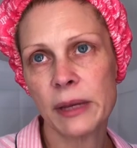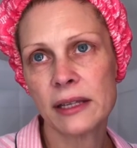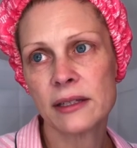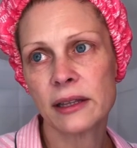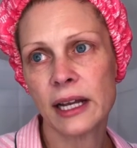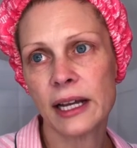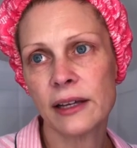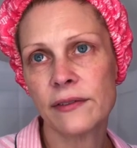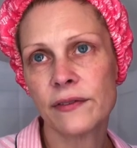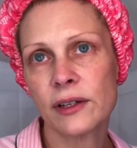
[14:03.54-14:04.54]
it makes
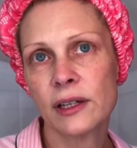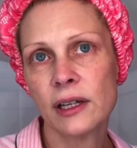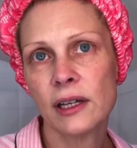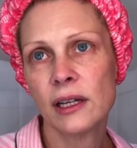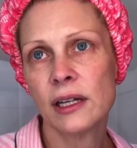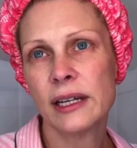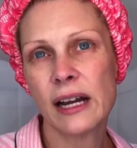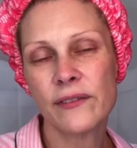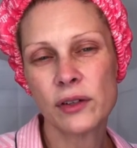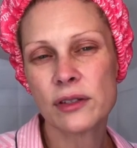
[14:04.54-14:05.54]
life
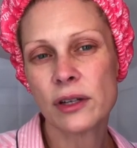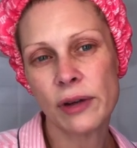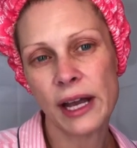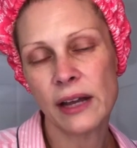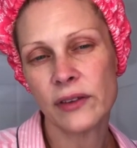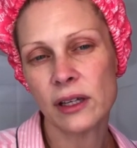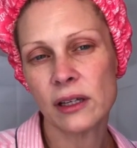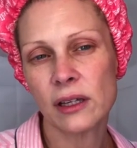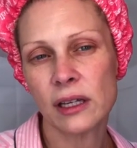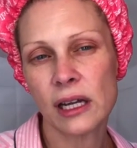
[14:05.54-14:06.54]
not feel so heavy
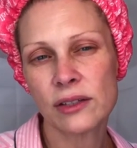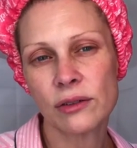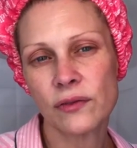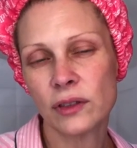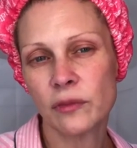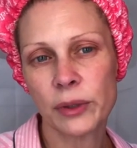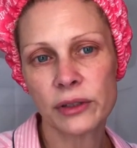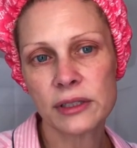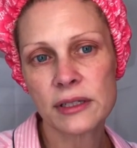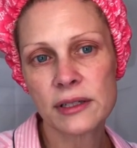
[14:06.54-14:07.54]
and not so full of
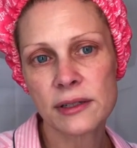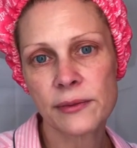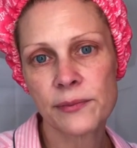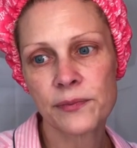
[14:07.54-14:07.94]
burdens.